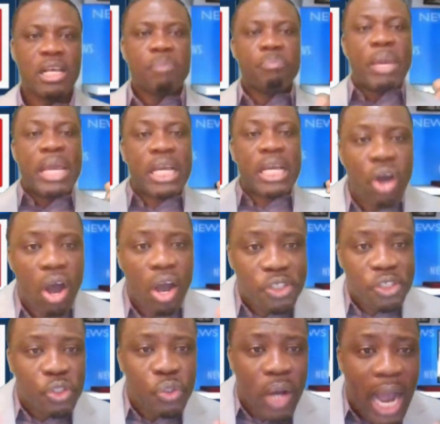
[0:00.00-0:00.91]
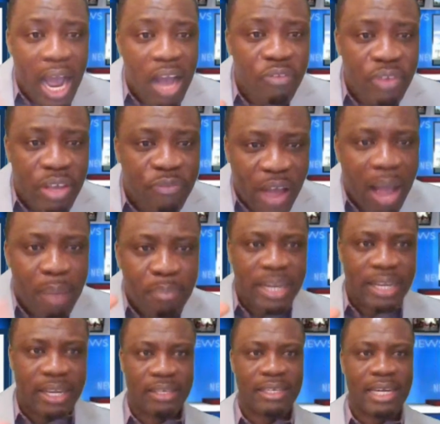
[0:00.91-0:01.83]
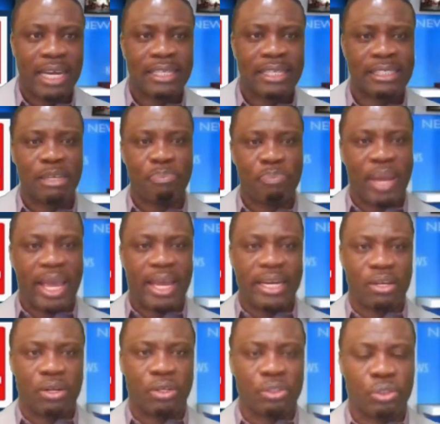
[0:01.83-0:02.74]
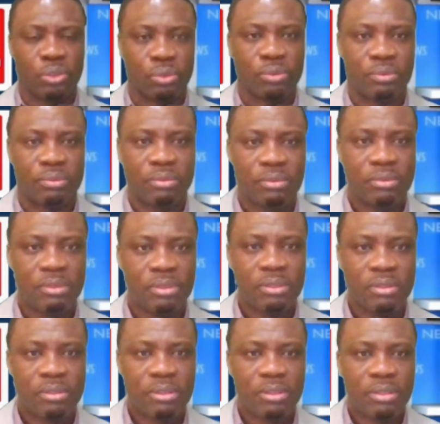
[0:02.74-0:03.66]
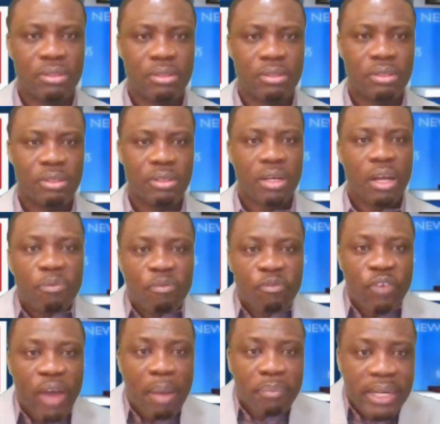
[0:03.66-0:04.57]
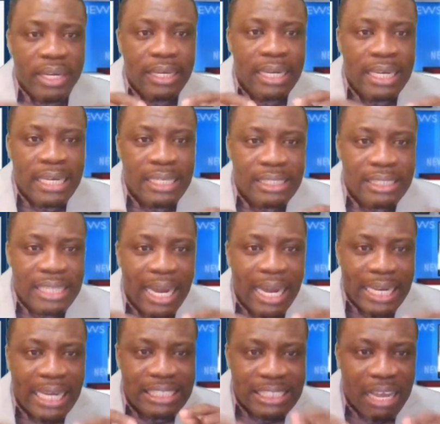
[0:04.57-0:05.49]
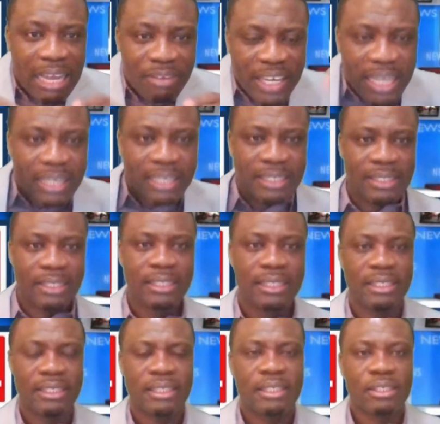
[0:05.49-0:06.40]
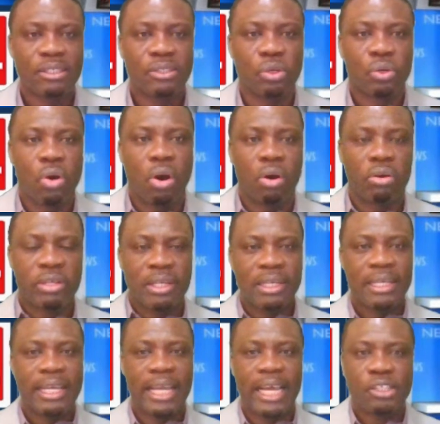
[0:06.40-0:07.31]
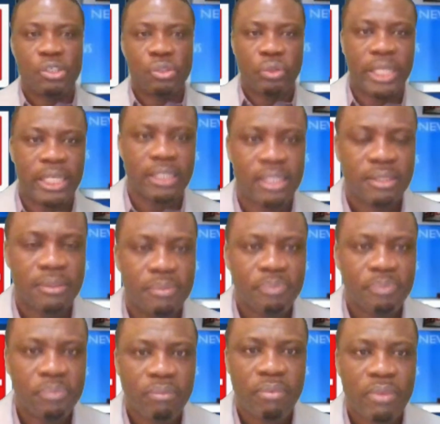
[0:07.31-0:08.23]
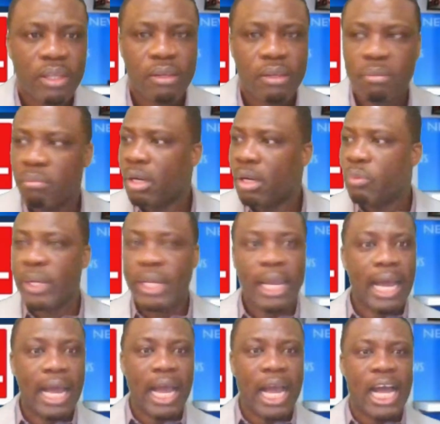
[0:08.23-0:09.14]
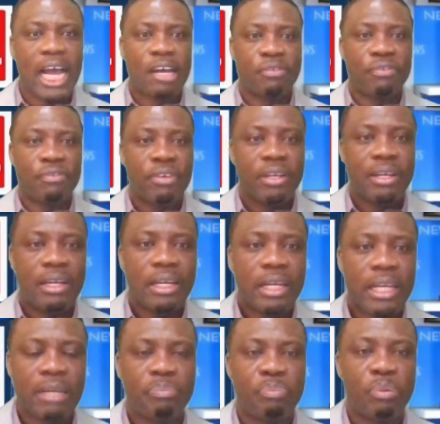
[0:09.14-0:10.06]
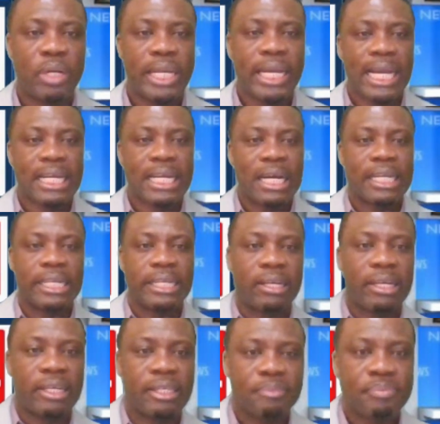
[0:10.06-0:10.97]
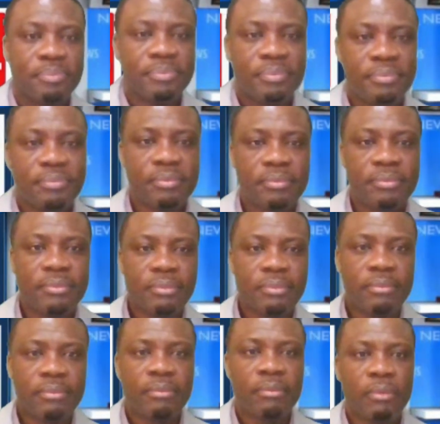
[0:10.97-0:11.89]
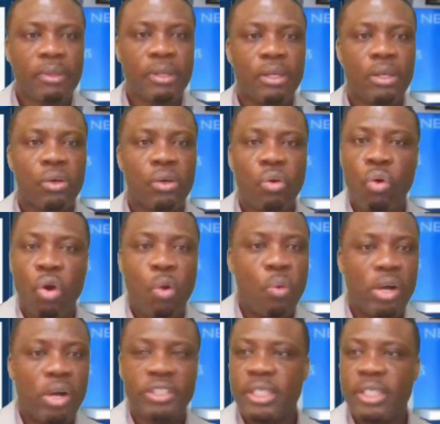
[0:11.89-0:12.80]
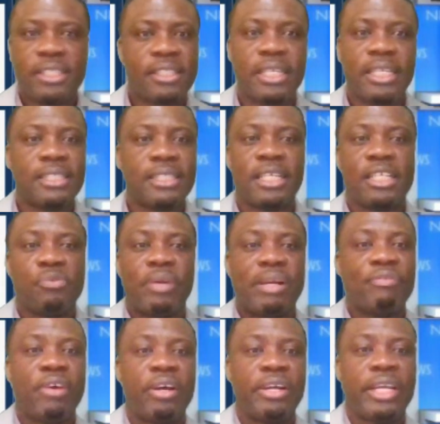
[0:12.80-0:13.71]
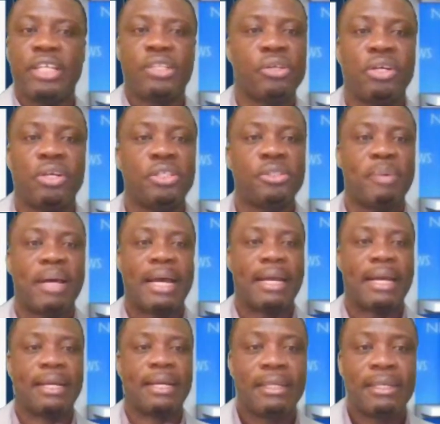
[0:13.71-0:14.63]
Because you have a family that is depending on you. Family needs that cassava to cook and to eat. But we have a political leader who, once he sees his river, he turns back.